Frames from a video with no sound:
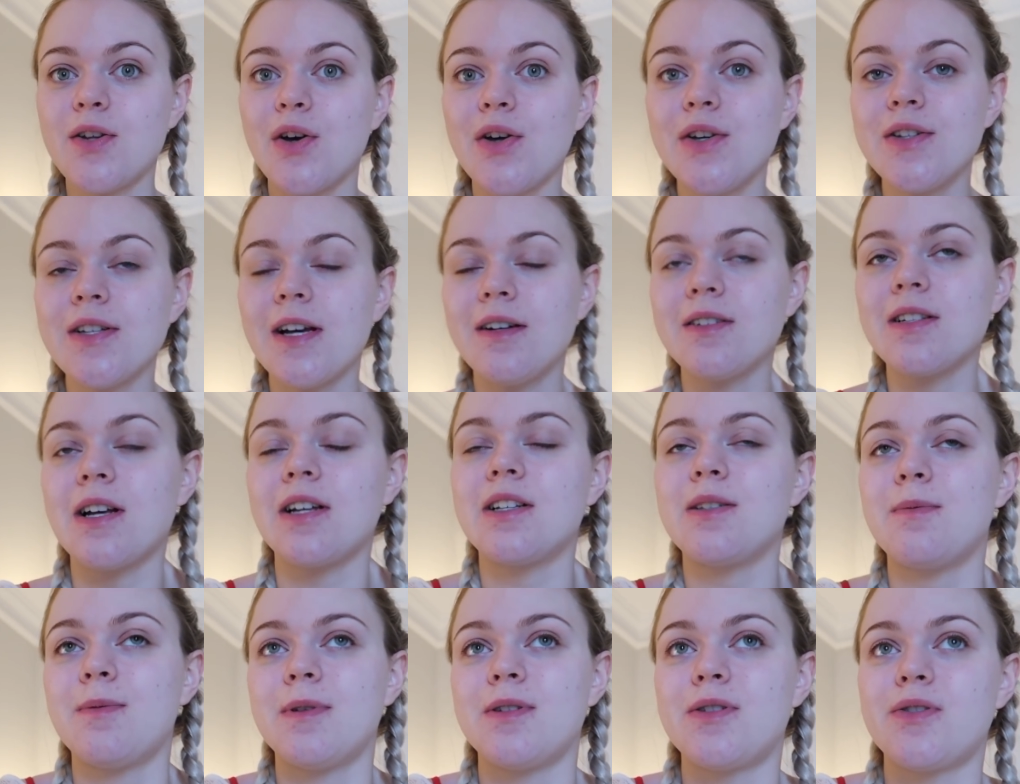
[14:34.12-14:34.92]
hotel's
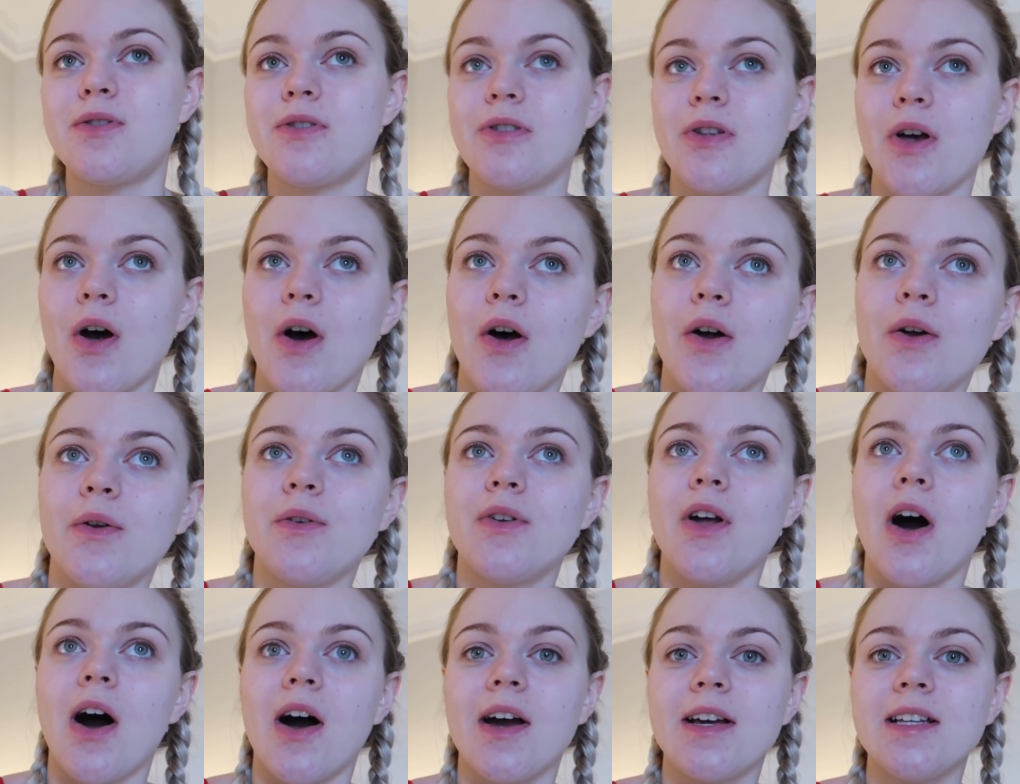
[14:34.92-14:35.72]
actually been so
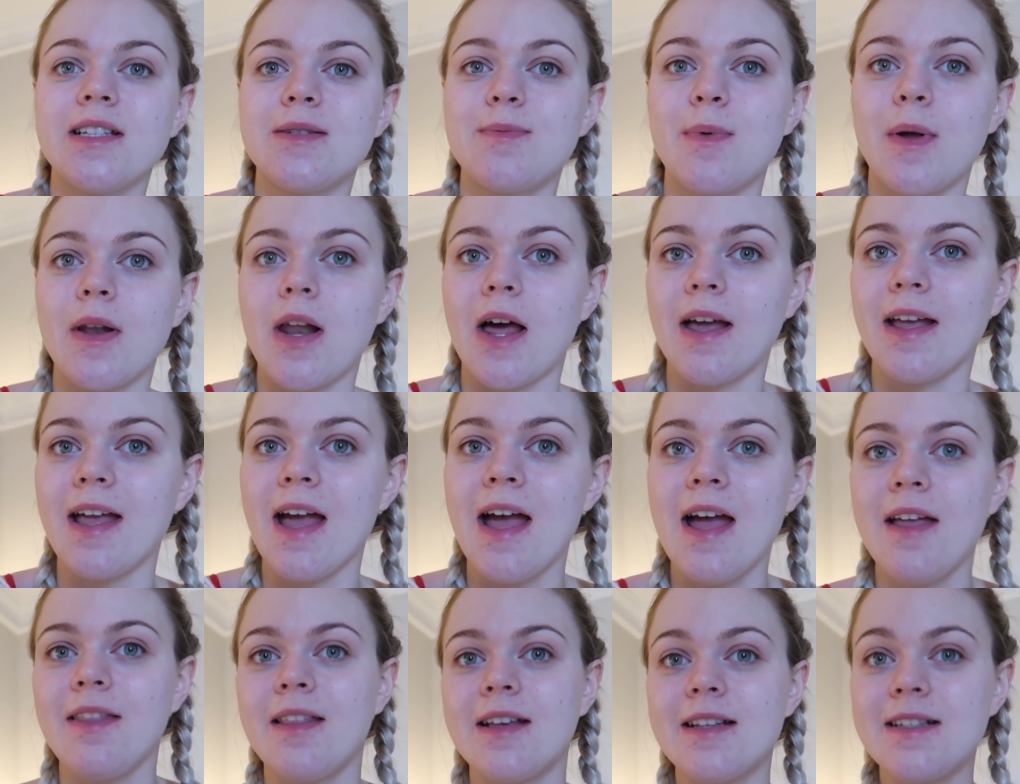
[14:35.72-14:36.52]
nice, but like
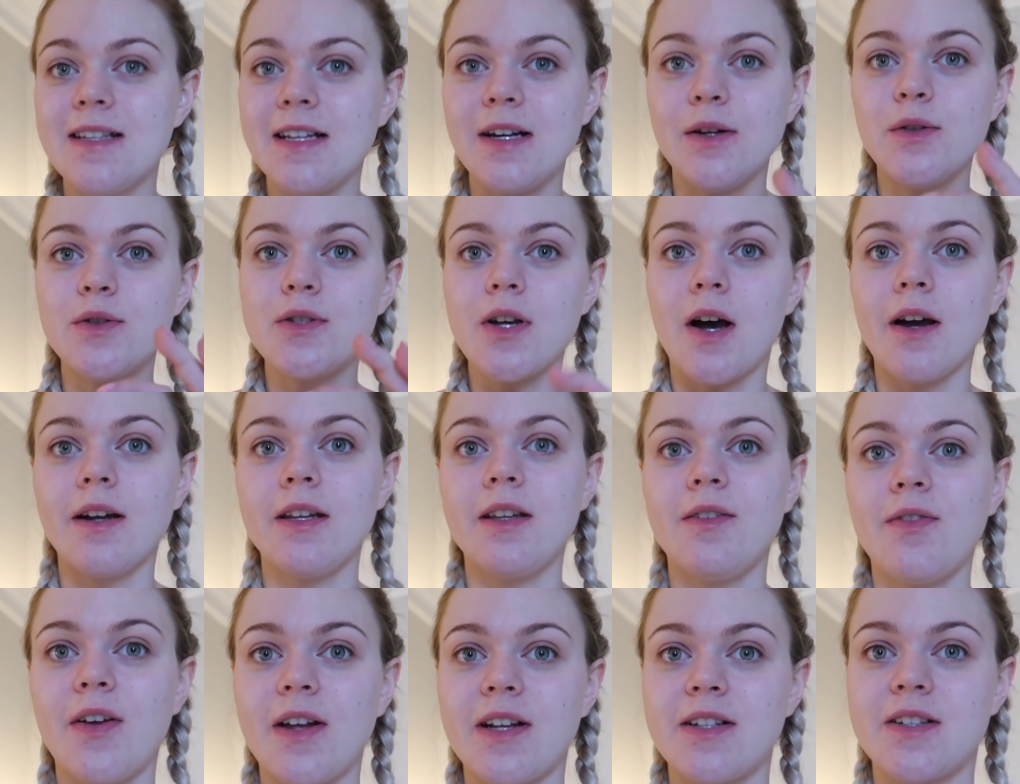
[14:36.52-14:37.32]
there's little
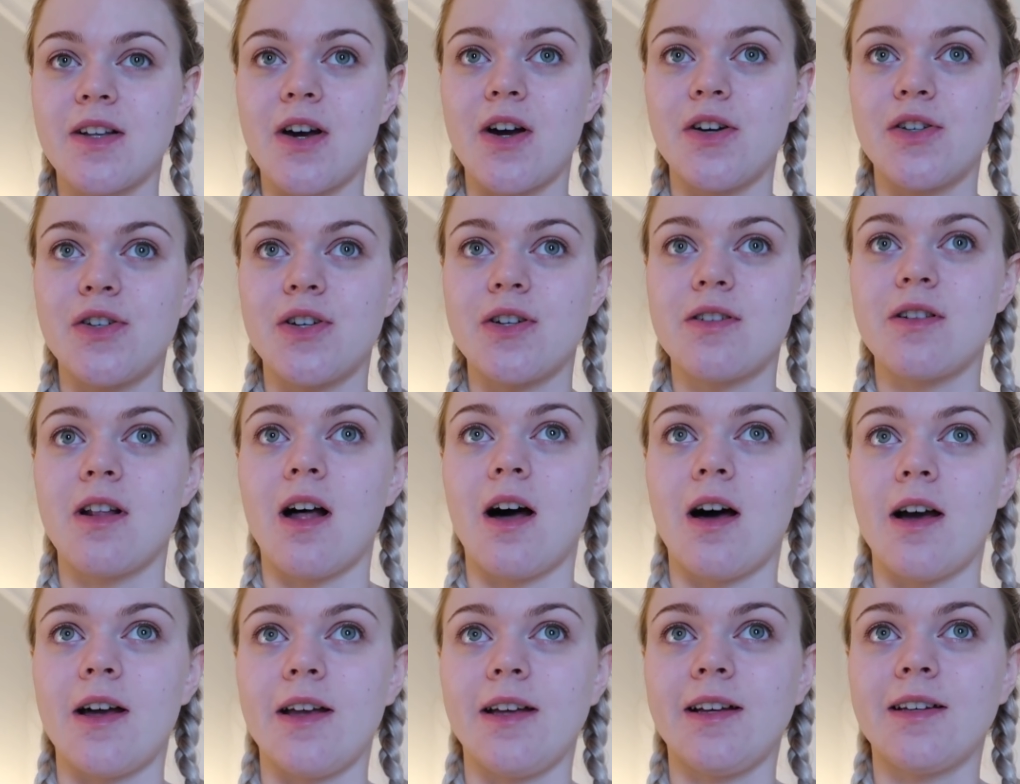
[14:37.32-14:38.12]
tiny things that are just
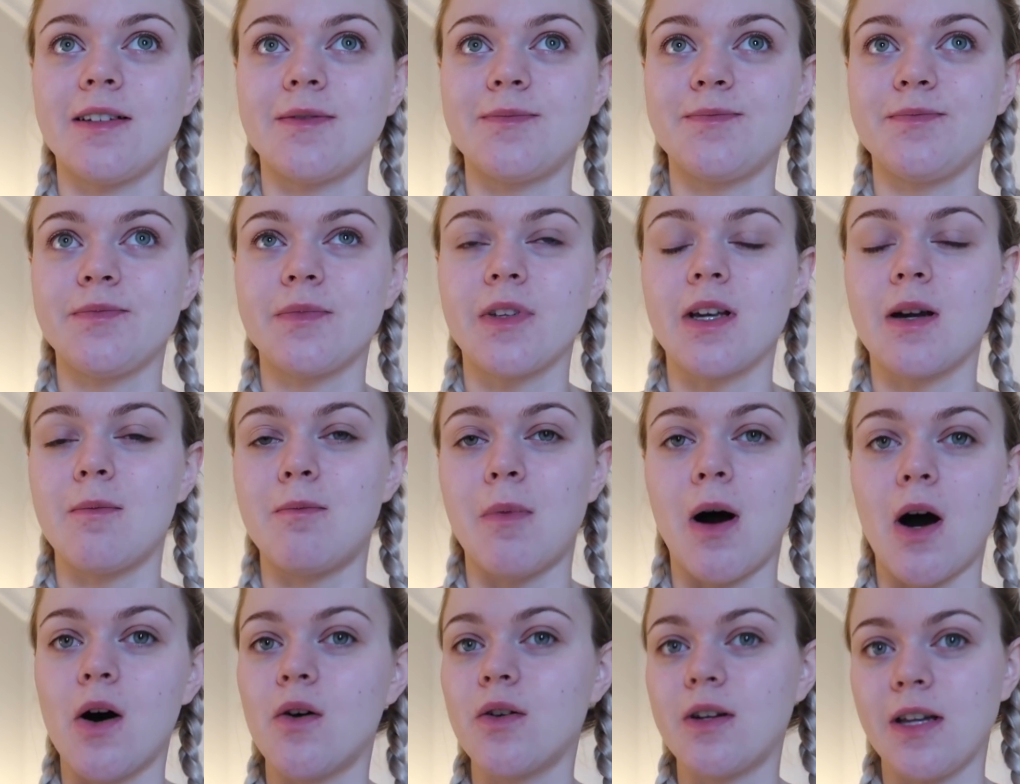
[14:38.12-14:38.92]
like
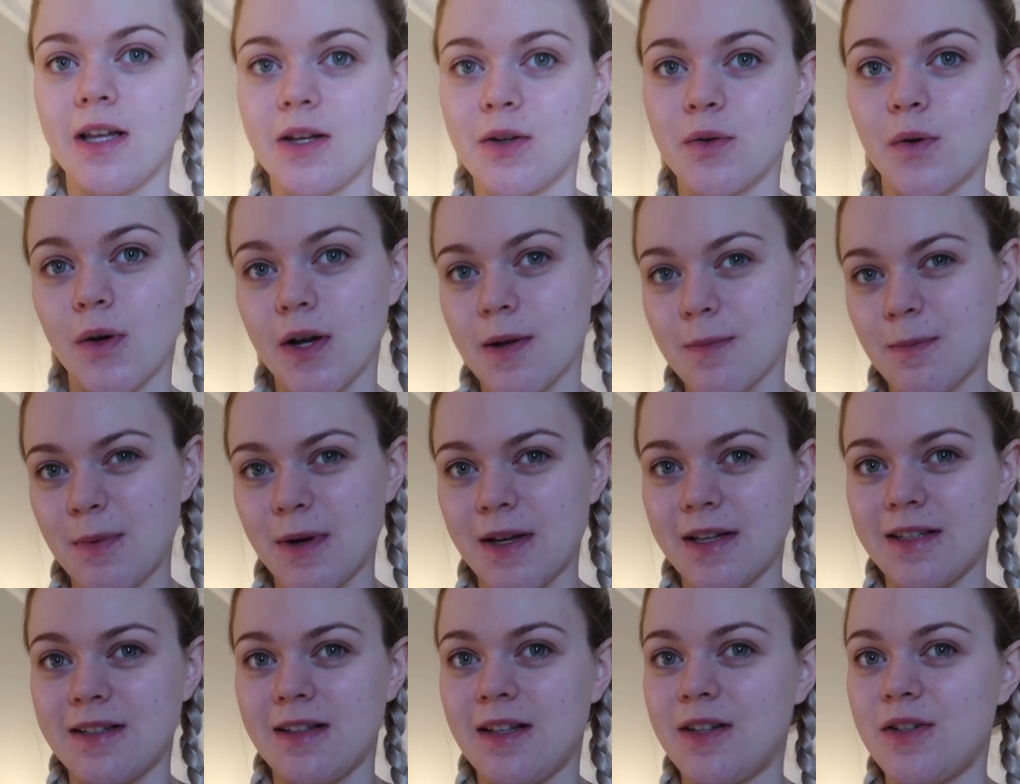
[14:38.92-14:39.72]
mildly annoying,
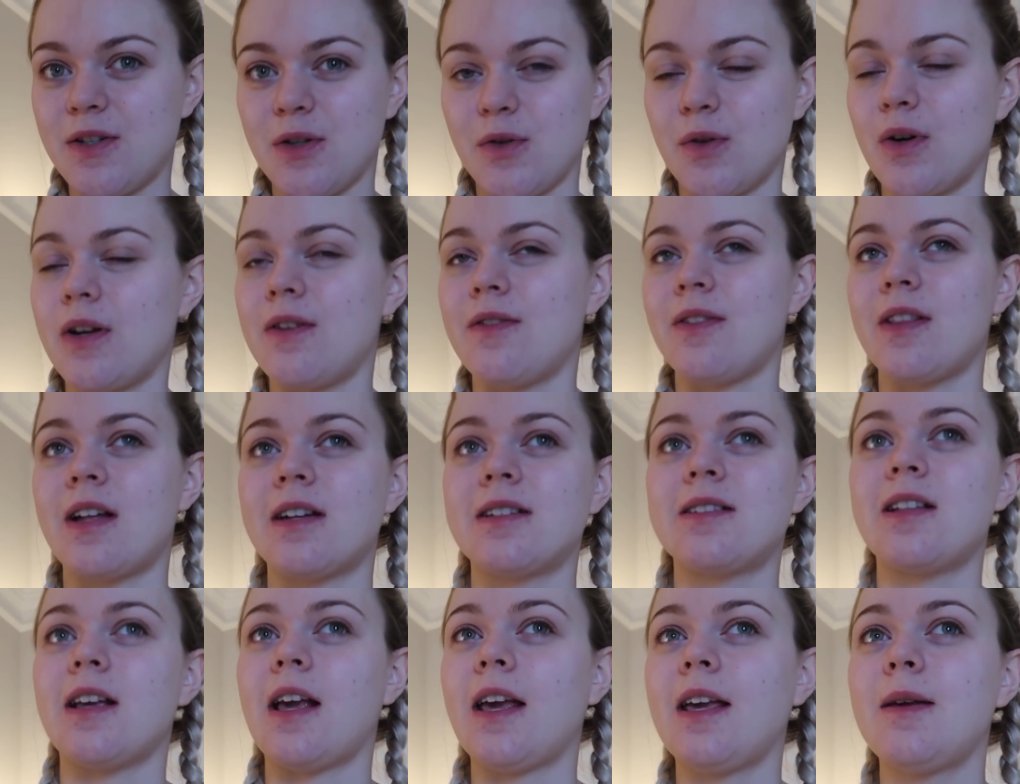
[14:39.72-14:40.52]
but it's literally not even
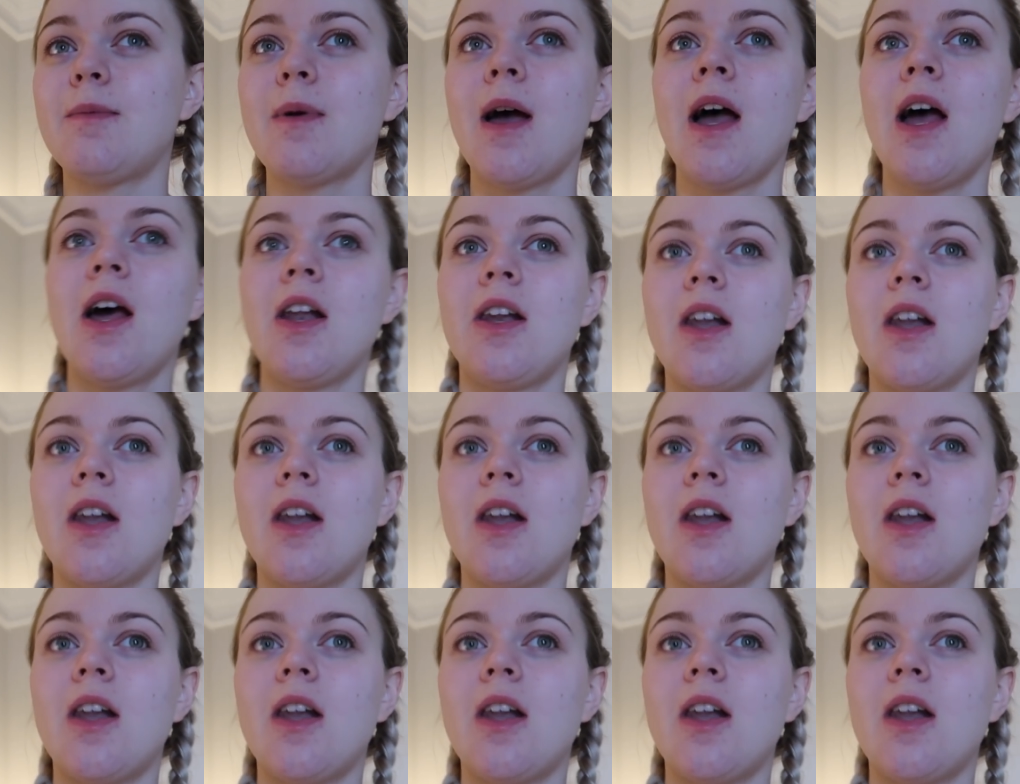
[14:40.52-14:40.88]
that deep.